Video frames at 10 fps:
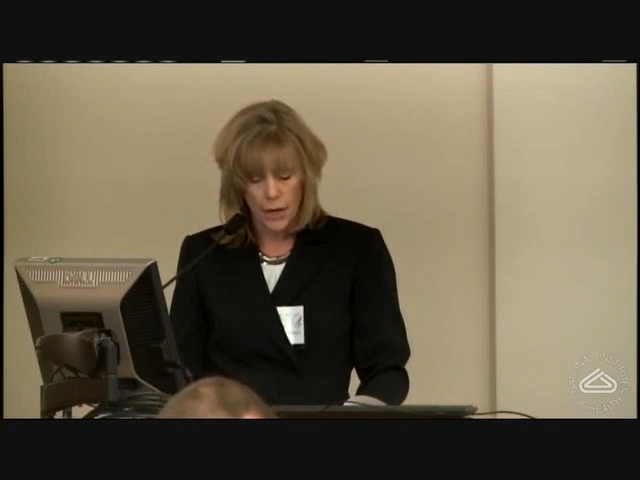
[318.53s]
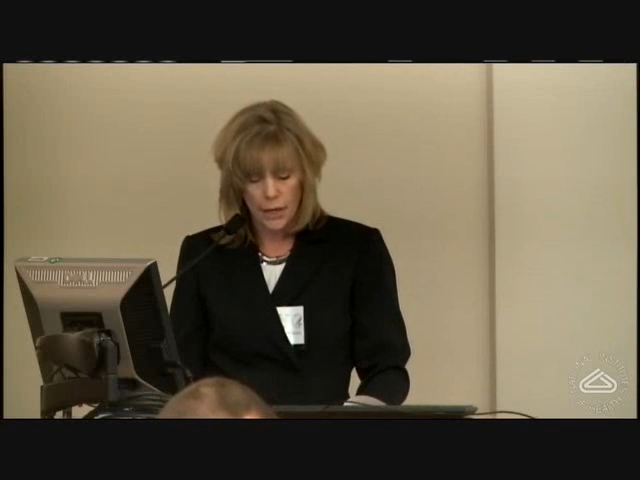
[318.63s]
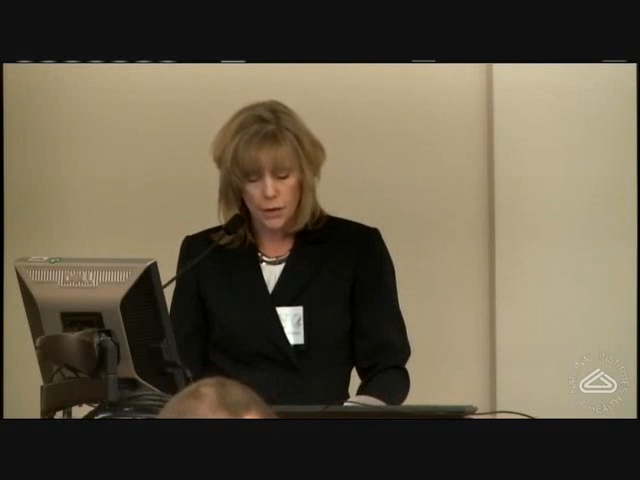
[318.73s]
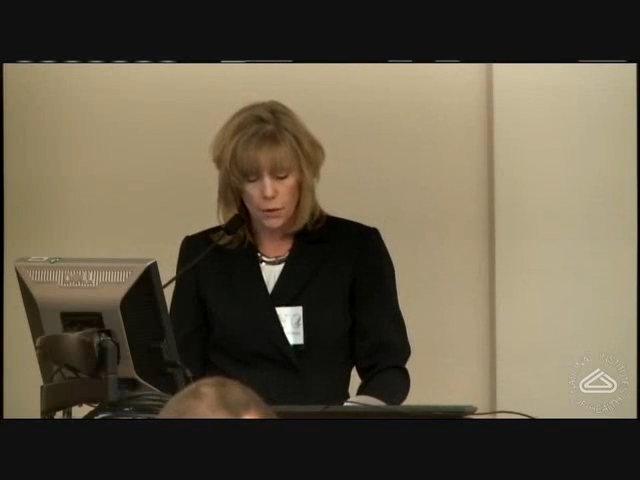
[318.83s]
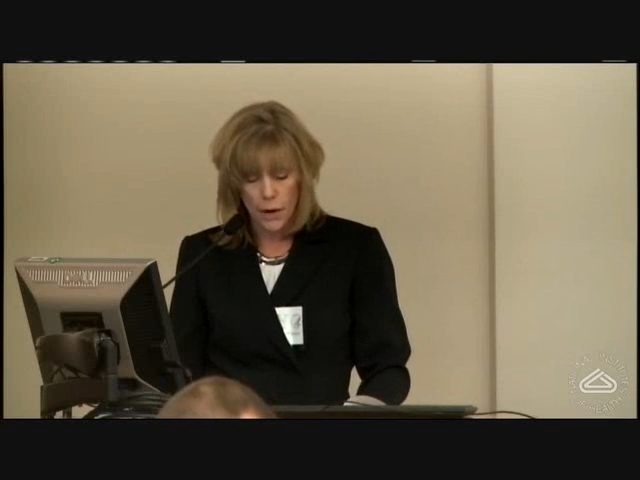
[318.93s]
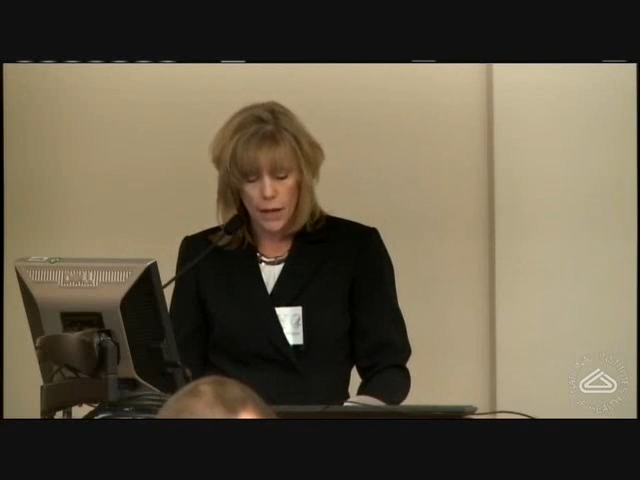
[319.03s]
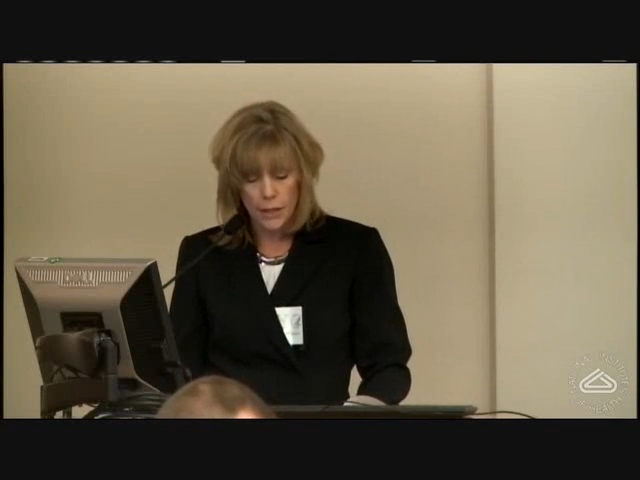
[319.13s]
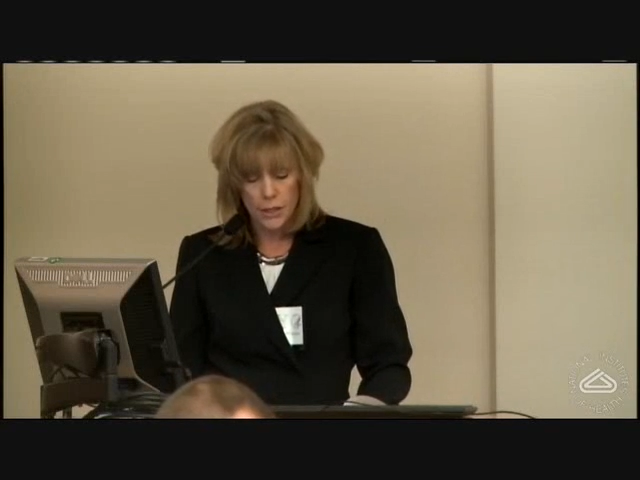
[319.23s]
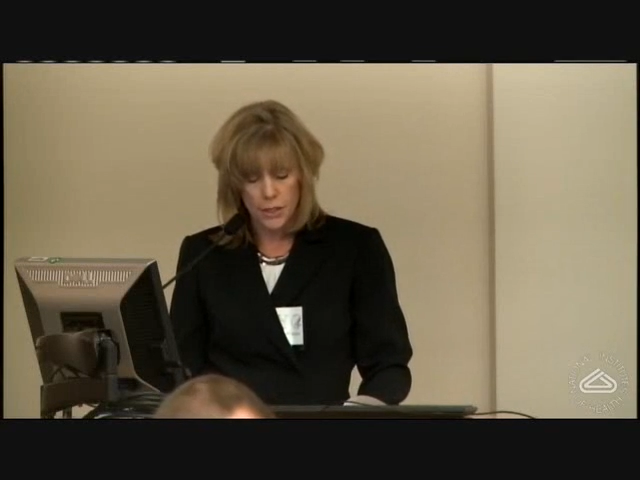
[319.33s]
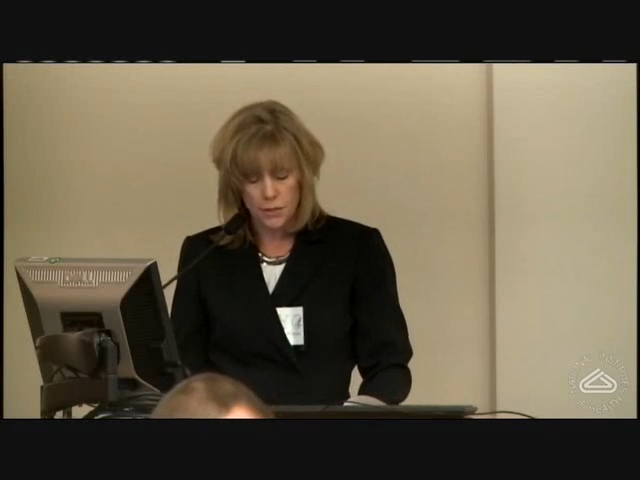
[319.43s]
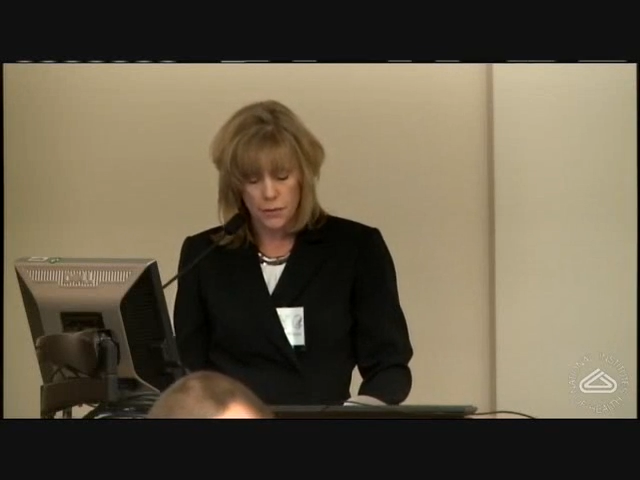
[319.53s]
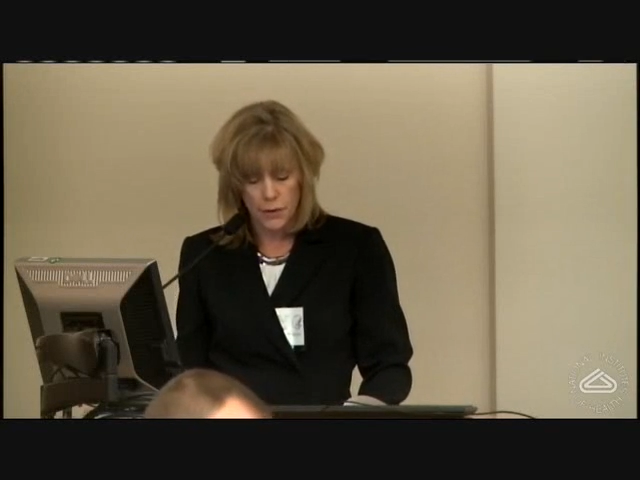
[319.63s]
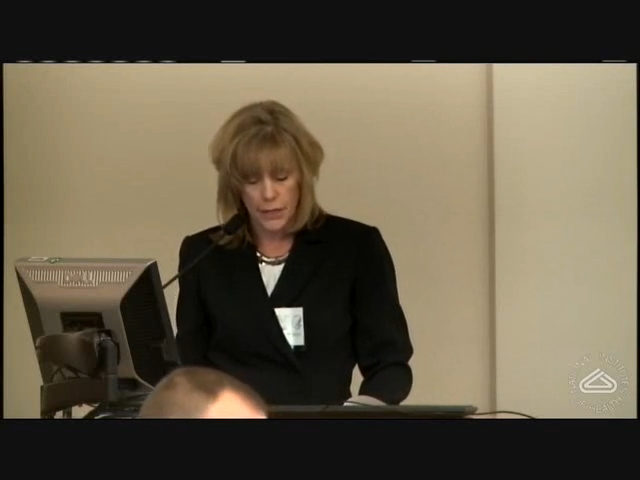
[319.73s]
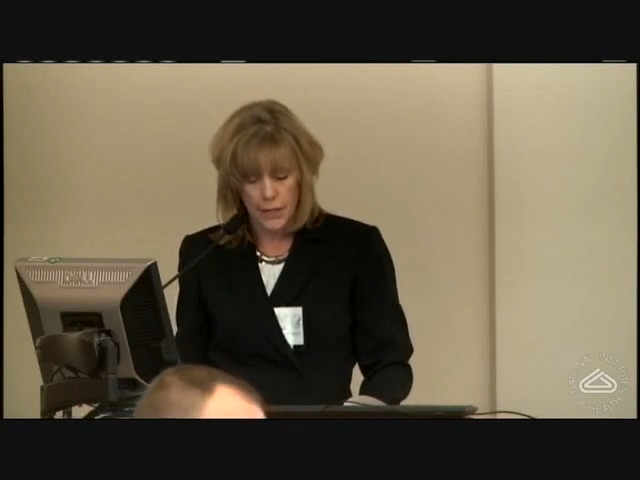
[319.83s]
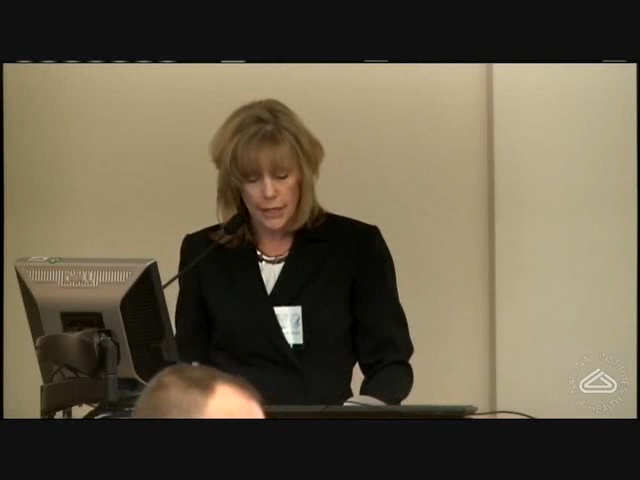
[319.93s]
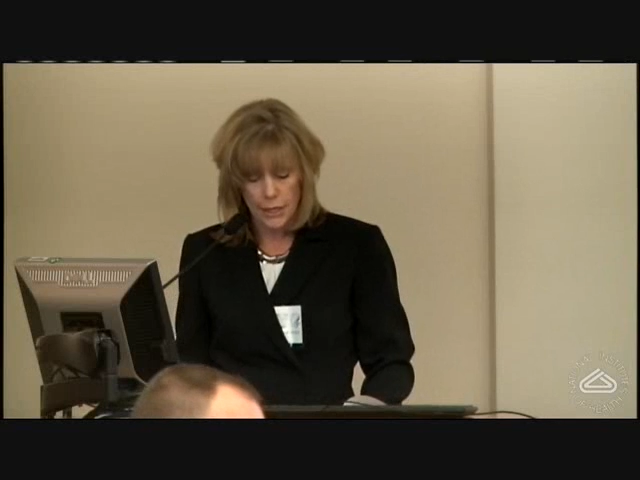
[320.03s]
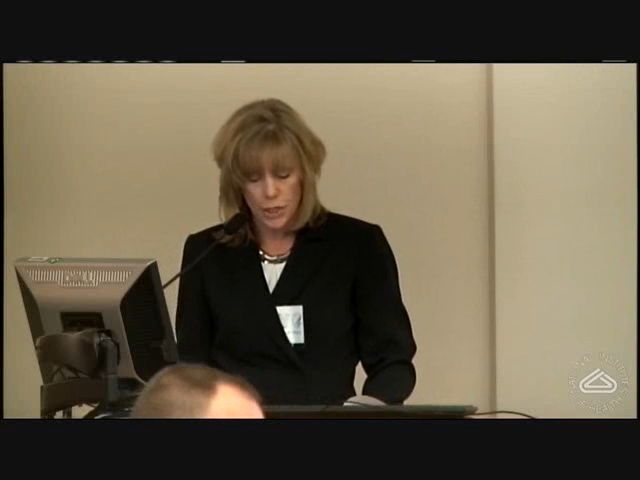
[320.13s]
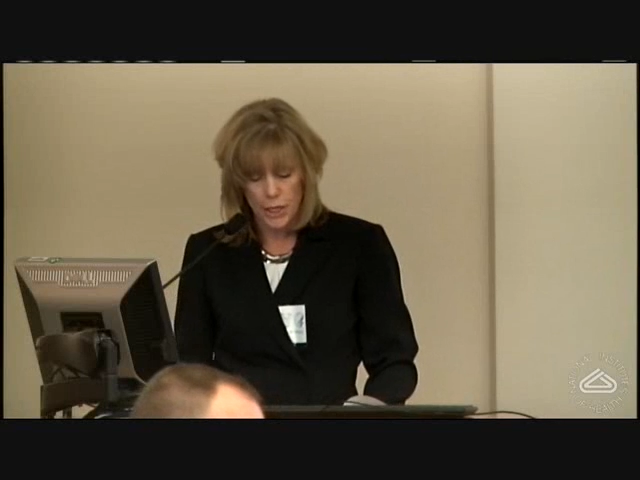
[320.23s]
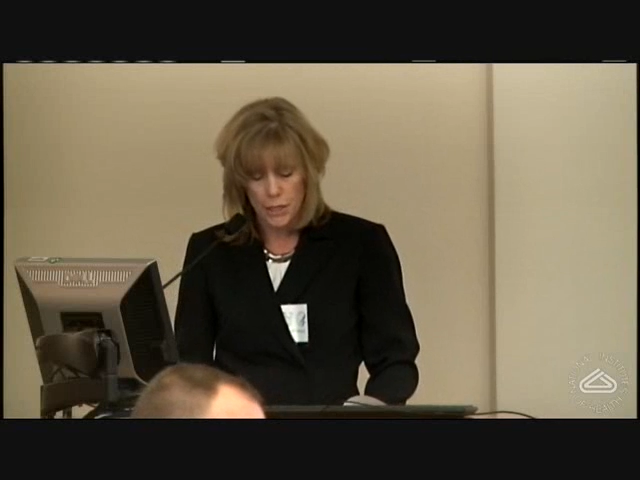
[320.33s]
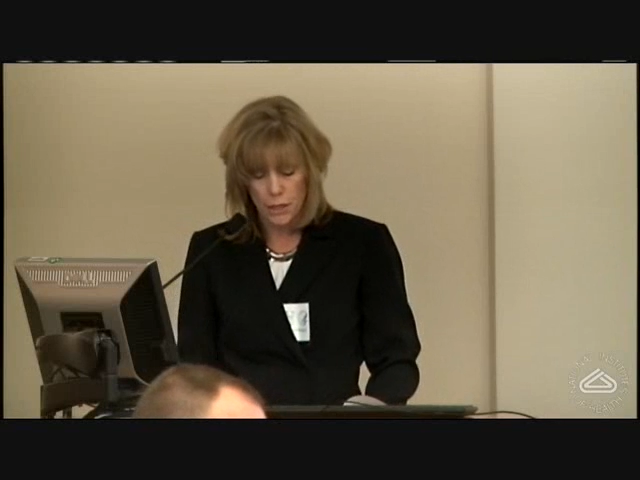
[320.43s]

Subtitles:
a neurologist for an EEG